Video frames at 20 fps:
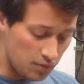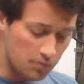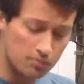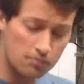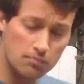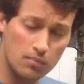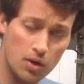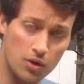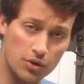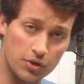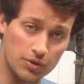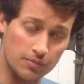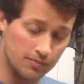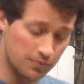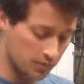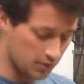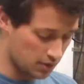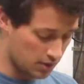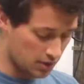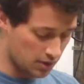motor
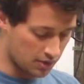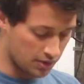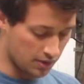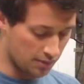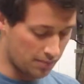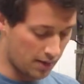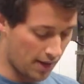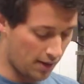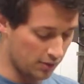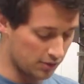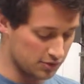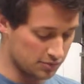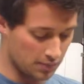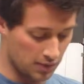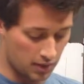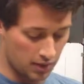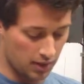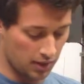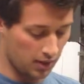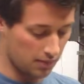that powers
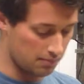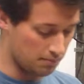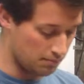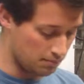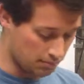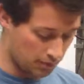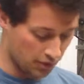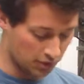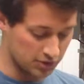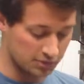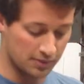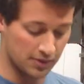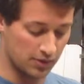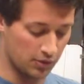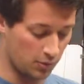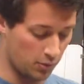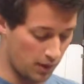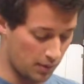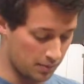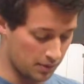my bar
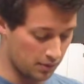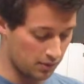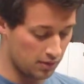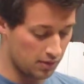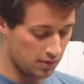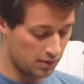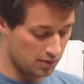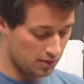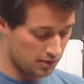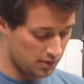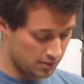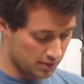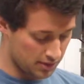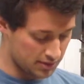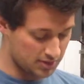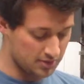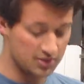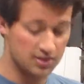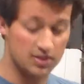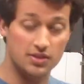spinner weapon.
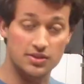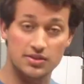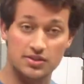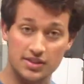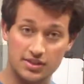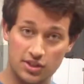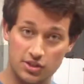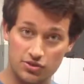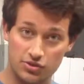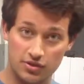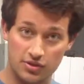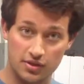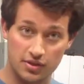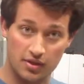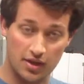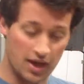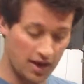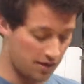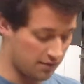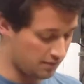This is a 600
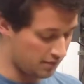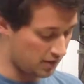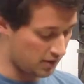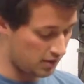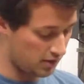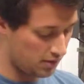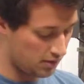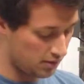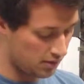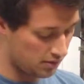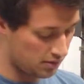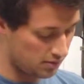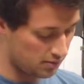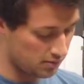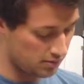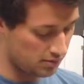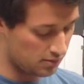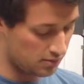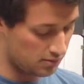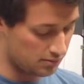kV
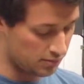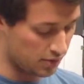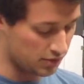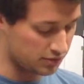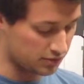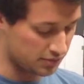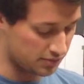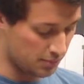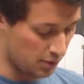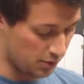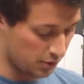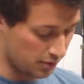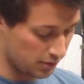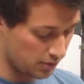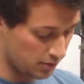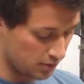brushless motor.